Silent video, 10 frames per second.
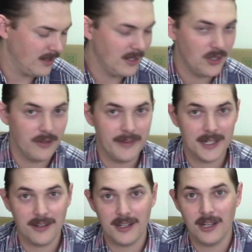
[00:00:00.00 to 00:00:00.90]
you
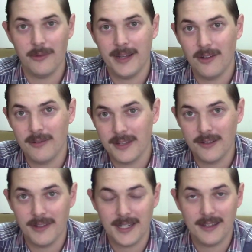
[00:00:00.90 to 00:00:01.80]
like to go out,
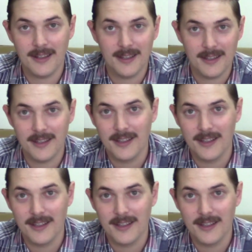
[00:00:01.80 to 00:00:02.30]
you like to